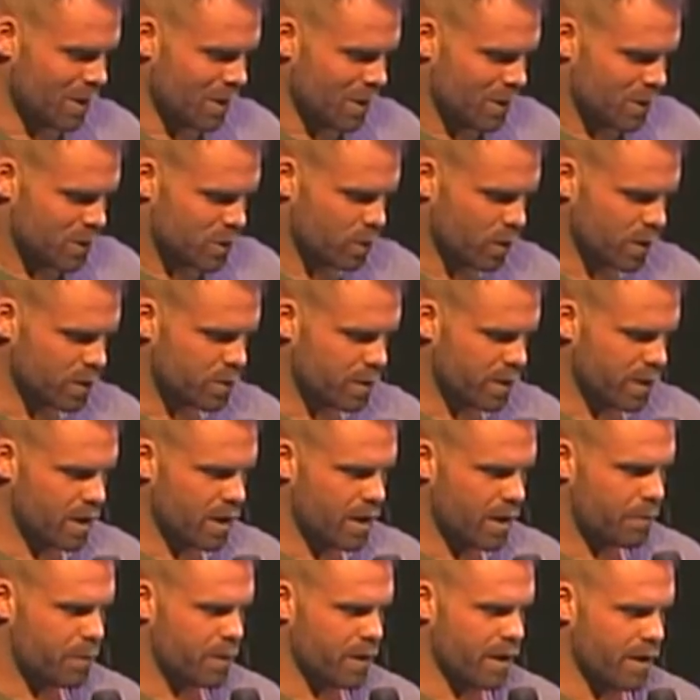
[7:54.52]
So once we got
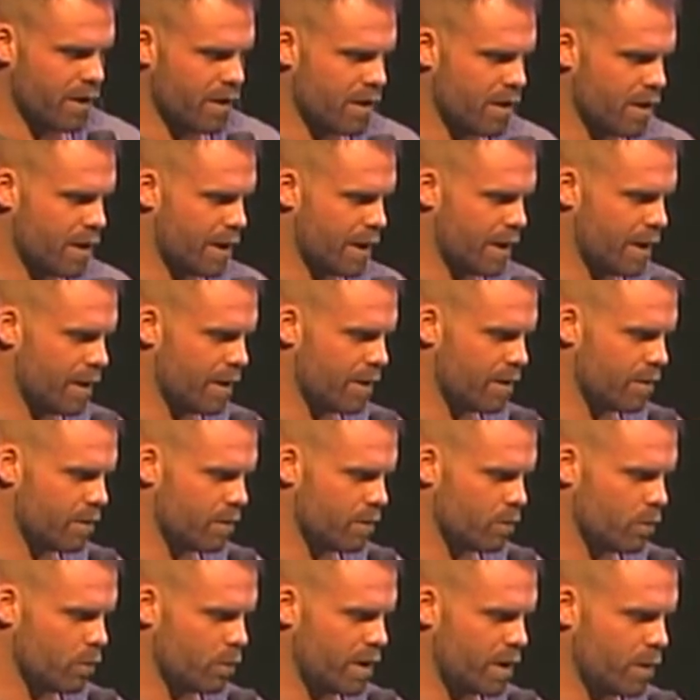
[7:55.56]
up there,
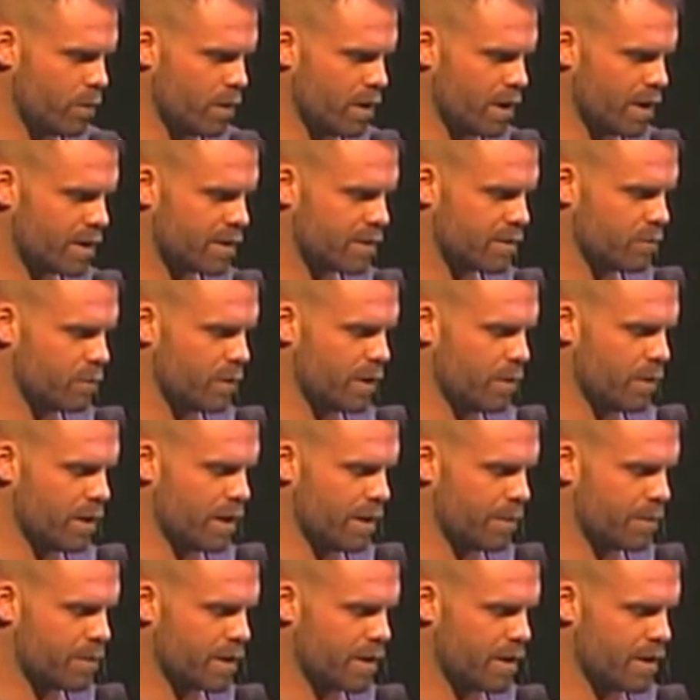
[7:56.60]
we went
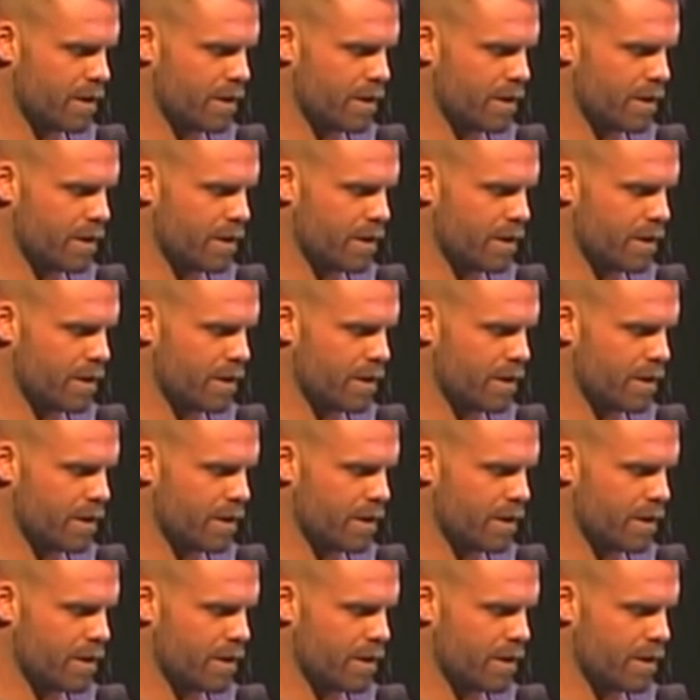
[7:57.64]
up there,